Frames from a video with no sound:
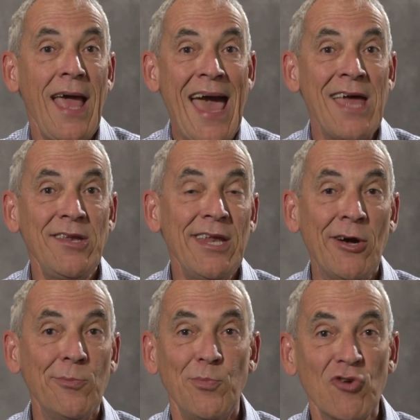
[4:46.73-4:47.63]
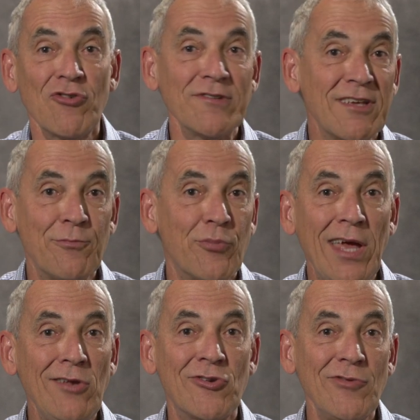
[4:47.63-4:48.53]
handing out bushels of
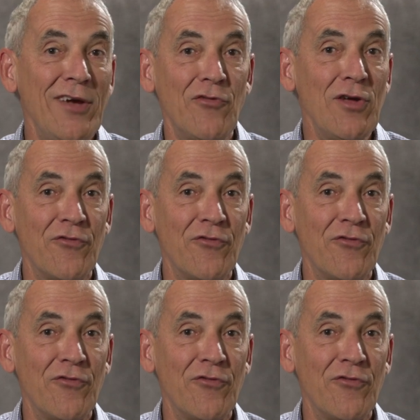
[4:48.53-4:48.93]
bread to every